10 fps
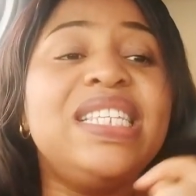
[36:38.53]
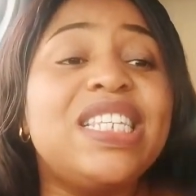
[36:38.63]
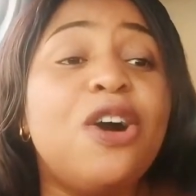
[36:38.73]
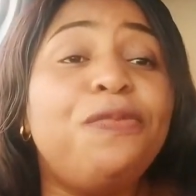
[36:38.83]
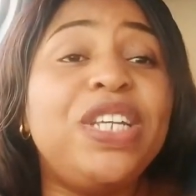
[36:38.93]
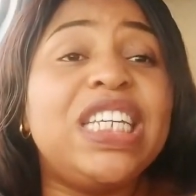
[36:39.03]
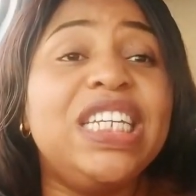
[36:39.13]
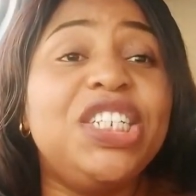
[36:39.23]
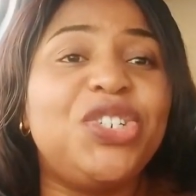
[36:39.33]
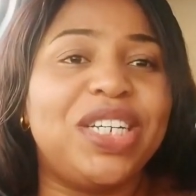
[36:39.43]
Selfish
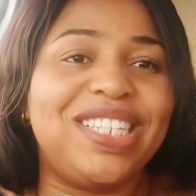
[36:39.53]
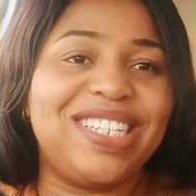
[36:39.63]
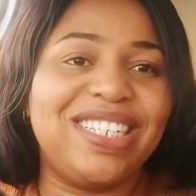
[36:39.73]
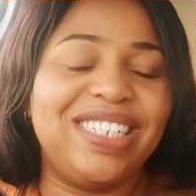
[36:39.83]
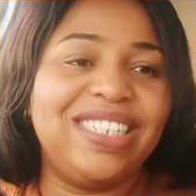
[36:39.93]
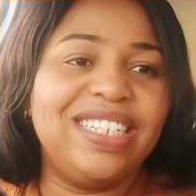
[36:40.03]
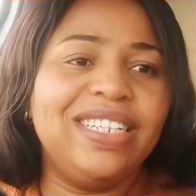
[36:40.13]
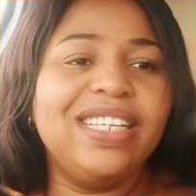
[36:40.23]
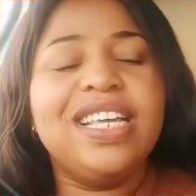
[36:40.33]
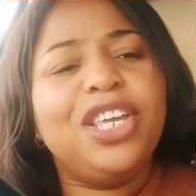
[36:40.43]
interest.
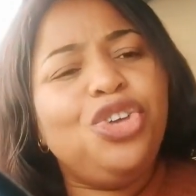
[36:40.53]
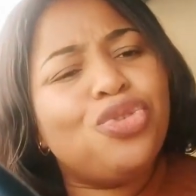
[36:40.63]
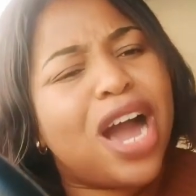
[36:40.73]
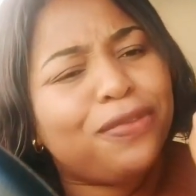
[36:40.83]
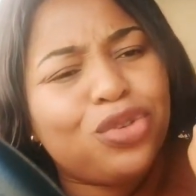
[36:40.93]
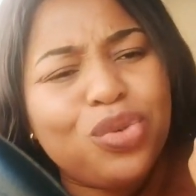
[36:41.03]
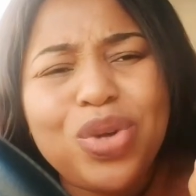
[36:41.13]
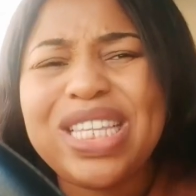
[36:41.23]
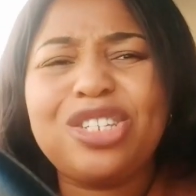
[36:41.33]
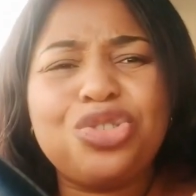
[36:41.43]
You have to,
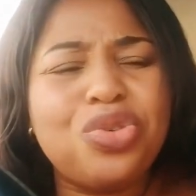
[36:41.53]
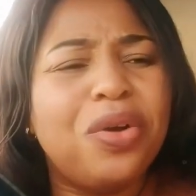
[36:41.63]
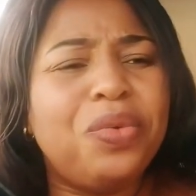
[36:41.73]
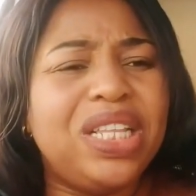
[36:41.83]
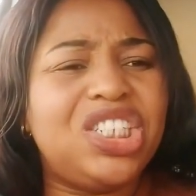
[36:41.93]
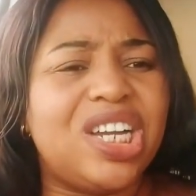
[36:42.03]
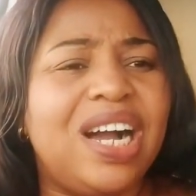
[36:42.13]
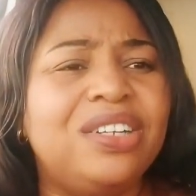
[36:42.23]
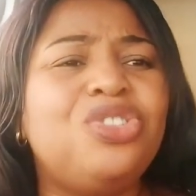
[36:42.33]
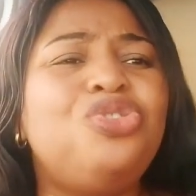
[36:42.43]
with a strong-willed
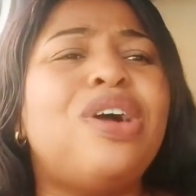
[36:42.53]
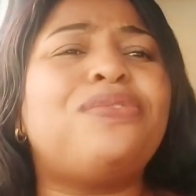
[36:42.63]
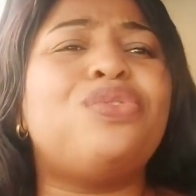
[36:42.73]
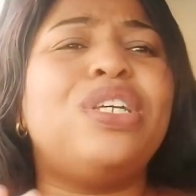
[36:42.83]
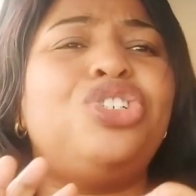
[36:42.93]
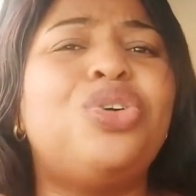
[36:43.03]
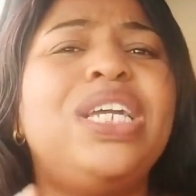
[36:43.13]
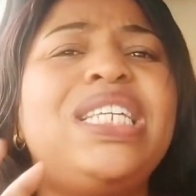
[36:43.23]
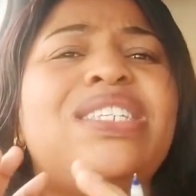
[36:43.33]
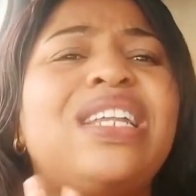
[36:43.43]
child, you have to
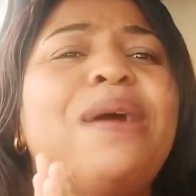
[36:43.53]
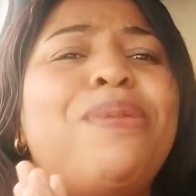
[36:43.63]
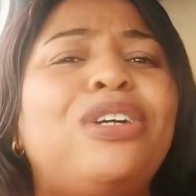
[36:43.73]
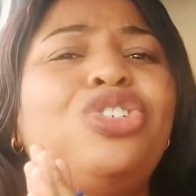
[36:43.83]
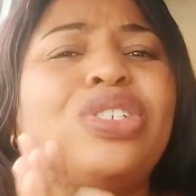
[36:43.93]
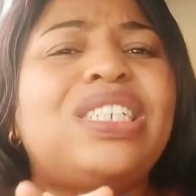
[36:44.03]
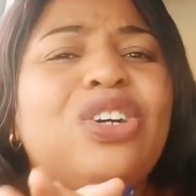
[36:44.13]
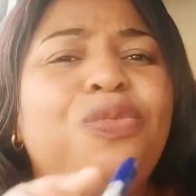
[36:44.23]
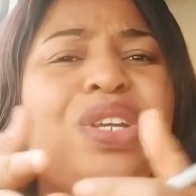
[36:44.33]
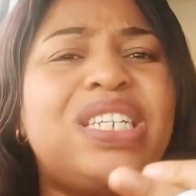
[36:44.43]
ensure it's not about your
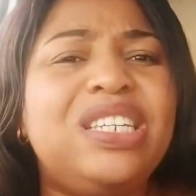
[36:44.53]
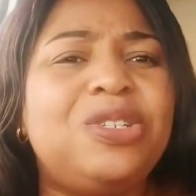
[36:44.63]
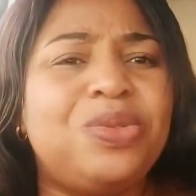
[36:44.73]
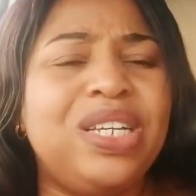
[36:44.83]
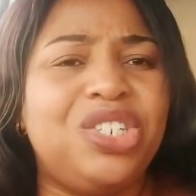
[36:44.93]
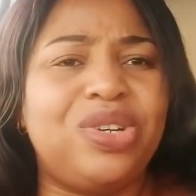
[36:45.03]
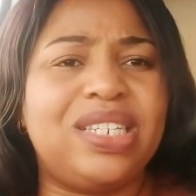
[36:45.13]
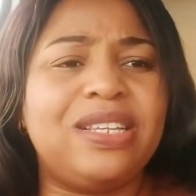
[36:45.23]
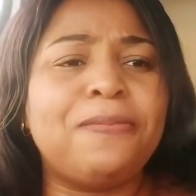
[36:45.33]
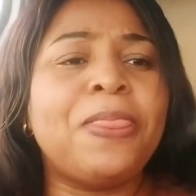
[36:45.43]
selfish
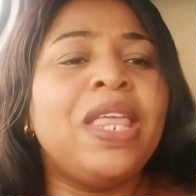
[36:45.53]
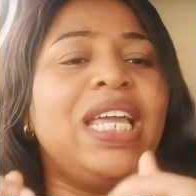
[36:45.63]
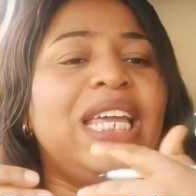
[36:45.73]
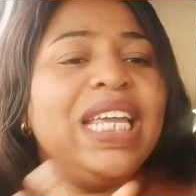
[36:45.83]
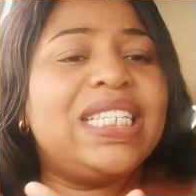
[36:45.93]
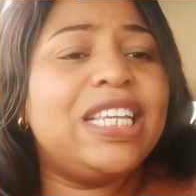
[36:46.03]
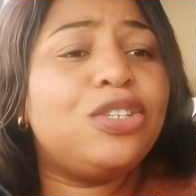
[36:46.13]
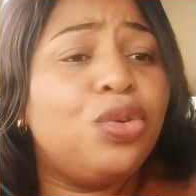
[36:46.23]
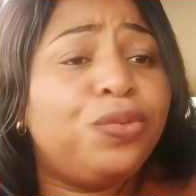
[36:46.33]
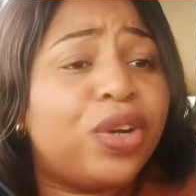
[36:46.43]
interest. Is
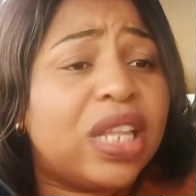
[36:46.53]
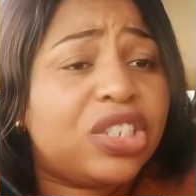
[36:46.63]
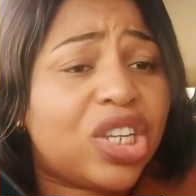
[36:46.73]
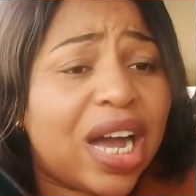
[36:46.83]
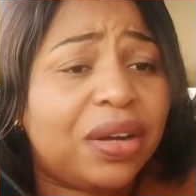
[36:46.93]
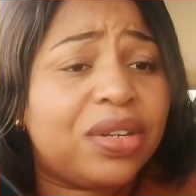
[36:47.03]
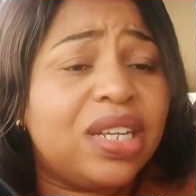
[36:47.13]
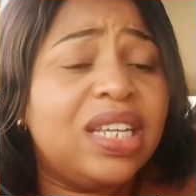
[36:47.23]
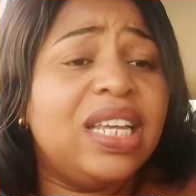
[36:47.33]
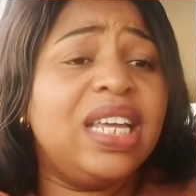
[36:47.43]
this good for the child?
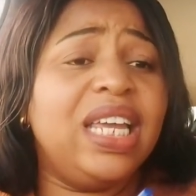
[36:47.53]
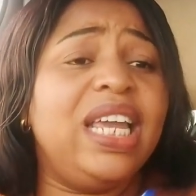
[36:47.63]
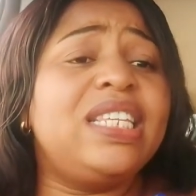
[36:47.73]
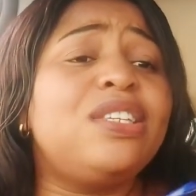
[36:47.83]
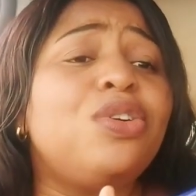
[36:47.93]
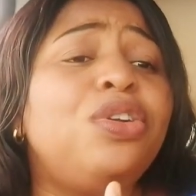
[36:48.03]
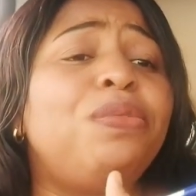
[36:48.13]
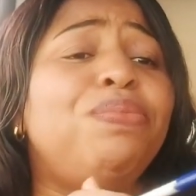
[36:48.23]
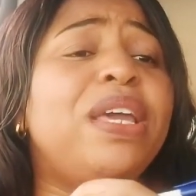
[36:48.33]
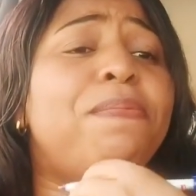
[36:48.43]
Is this going
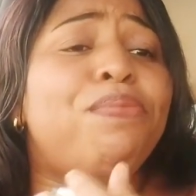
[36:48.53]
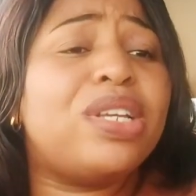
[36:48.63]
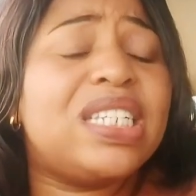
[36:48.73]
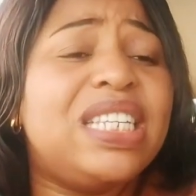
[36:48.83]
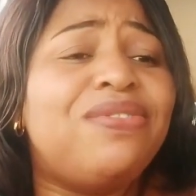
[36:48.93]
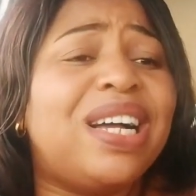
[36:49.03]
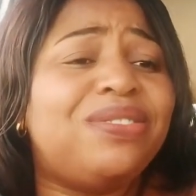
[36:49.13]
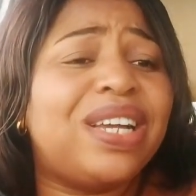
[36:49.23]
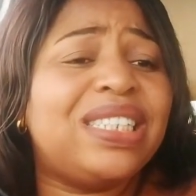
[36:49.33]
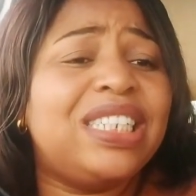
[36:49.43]
to be a positive
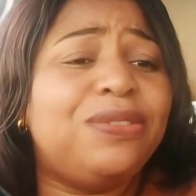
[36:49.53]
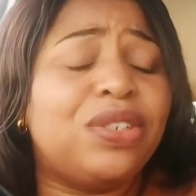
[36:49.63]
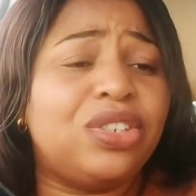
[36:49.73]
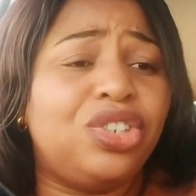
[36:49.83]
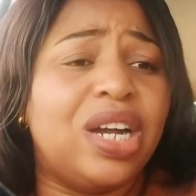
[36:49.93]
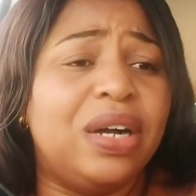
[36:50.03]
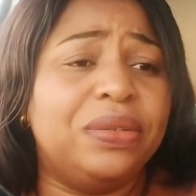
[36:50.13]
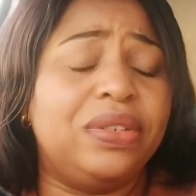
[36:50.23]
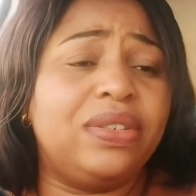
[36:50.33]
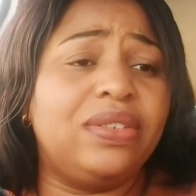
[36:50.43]
advantage for the
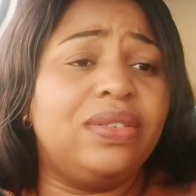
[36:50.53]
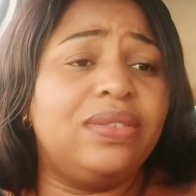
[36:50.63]
child?